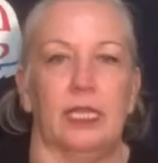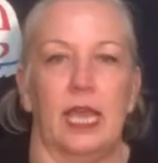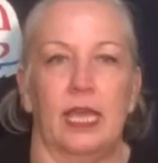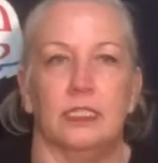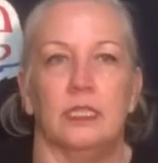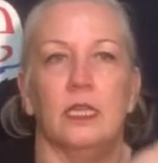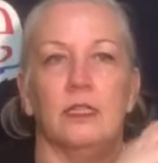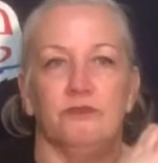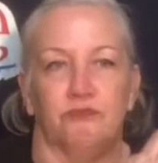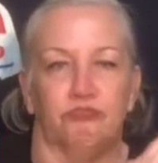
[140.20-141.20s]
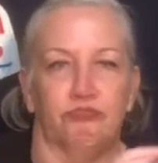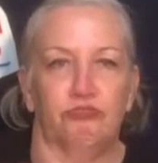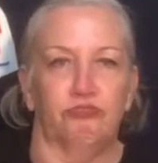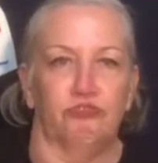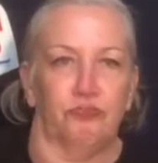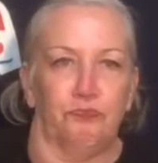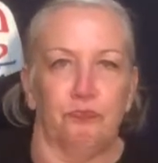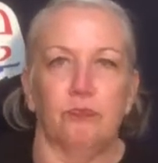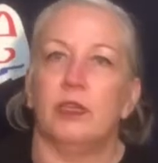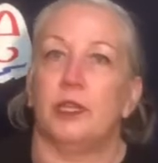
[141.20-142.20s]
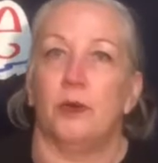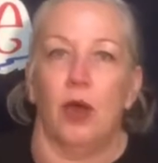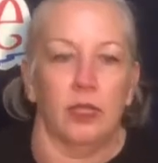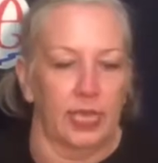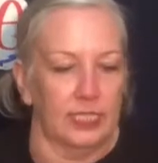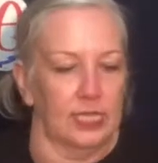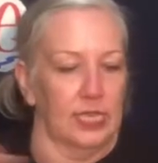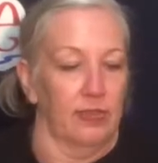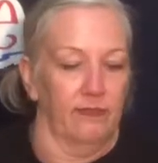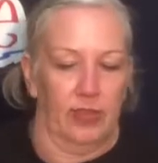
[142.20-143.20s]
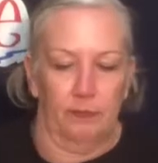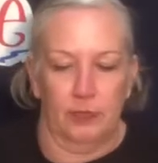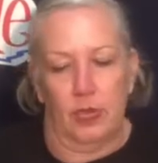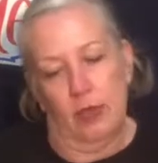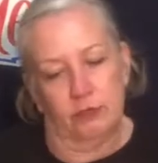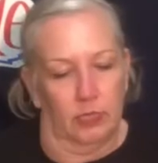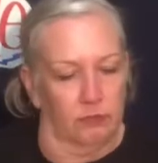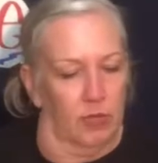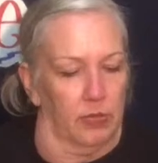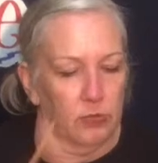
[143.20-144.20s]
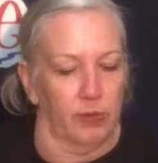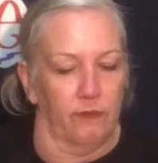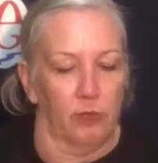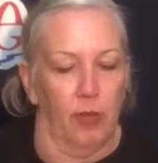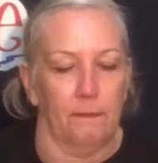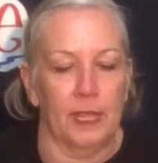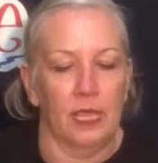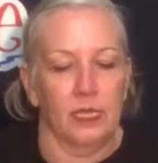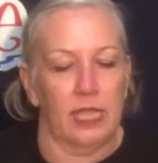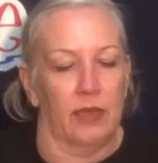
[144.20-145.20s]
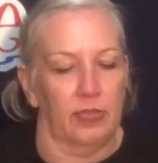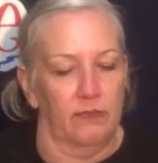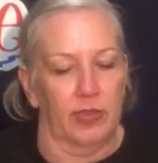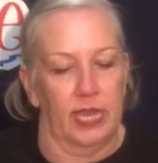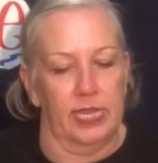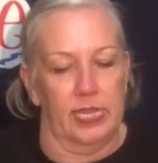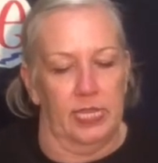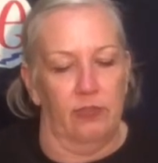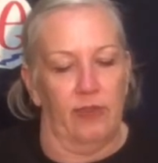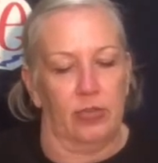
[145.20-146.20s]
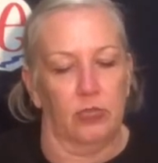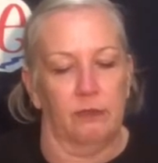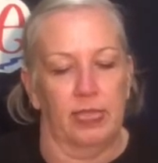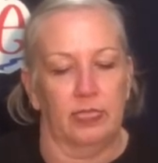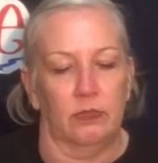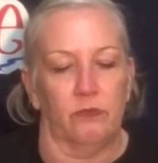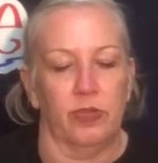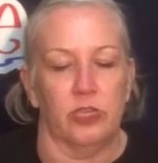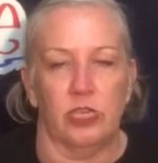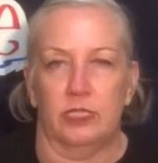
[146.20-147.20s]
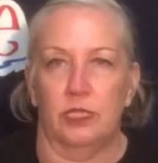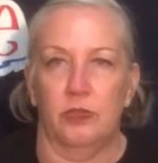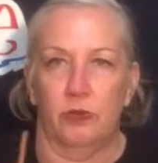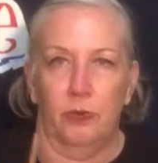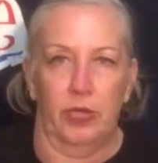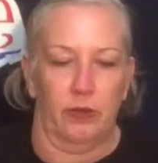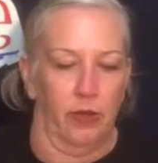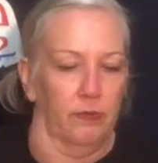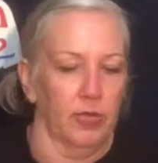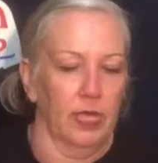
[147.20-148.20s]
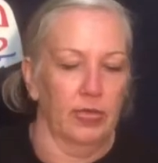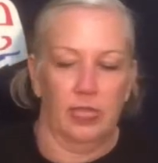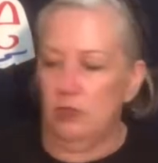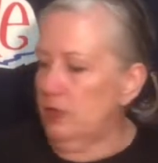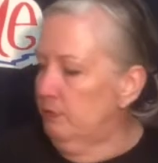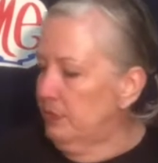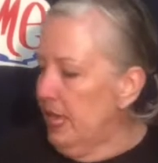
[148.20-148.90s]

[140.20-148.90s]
nice, you know, all nice and even up the top. So do whatever you want. Now that you've cut it in, you've actually made little ridges in your GUIRO, and then you can play